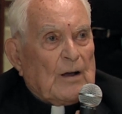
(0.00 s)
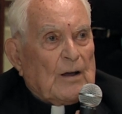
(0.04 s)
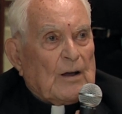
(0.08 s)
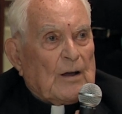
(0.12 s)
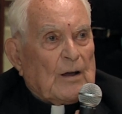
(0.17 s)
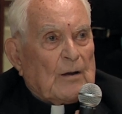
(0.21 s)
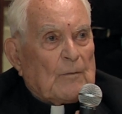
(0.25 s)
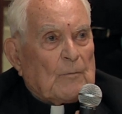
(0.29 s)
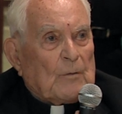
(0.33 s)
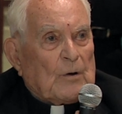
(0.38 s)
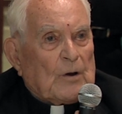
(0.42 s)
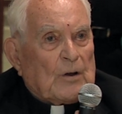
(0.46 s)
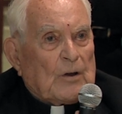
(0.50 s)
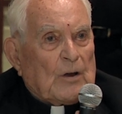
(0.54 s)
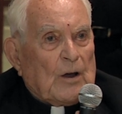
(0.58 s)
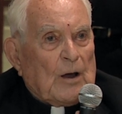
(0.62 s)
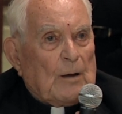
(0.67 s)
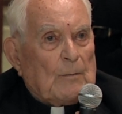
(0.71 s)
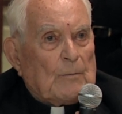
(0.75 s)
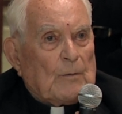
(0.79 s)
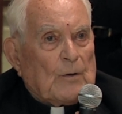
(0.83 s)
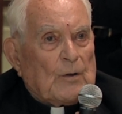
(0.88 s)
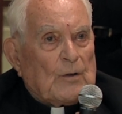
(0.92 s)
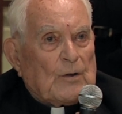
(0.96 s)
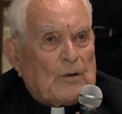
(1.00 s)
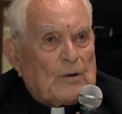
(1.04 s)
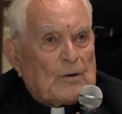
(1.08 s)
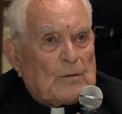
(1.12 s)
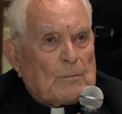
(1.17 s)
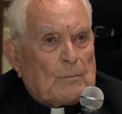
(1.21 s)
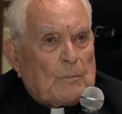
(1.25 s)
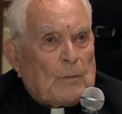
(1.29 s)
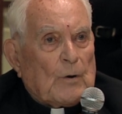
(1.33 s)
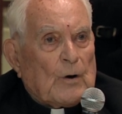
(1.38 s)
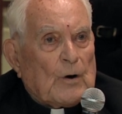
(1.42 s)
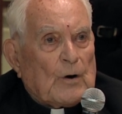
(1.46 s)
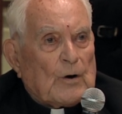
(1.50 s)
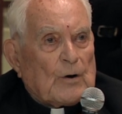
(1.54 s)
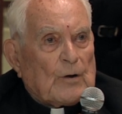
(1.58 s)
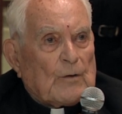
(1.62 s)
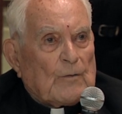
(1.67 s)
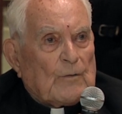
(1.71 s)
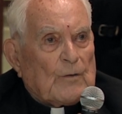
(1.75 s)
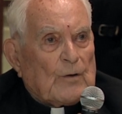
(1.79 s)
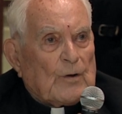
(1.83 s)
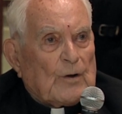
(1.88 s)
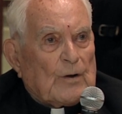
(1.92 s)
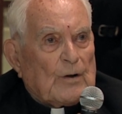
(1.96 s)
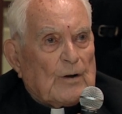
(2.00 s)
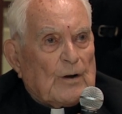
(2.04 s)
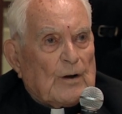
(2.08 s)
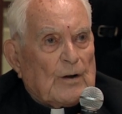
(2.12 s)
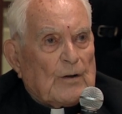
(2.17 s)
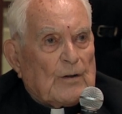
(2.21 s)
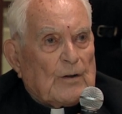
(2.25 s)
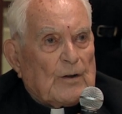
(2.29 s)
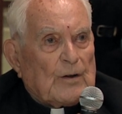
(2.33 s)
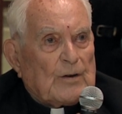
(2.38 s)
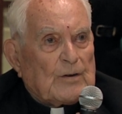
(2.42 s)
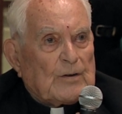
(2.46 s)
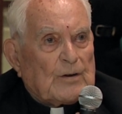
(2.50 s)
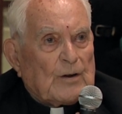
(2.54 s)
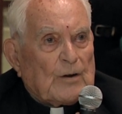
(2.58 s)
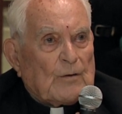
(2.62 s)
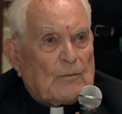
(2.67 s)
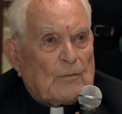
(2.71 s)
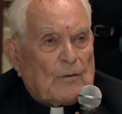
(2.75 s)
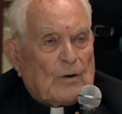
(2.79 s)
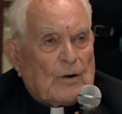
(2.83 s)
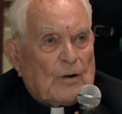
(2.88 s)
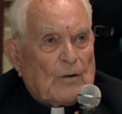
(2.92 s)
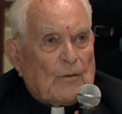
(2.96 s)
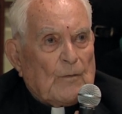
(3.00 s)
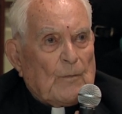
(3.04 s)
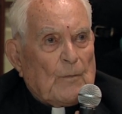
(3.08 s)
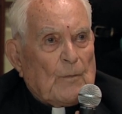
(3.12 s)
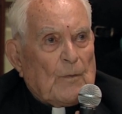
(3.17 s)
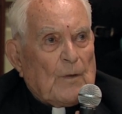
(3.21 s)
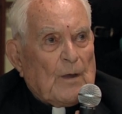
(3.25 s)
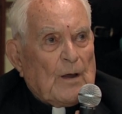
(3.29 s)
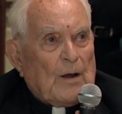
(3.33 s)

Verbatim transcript: and we came to this part of it, and they said, well,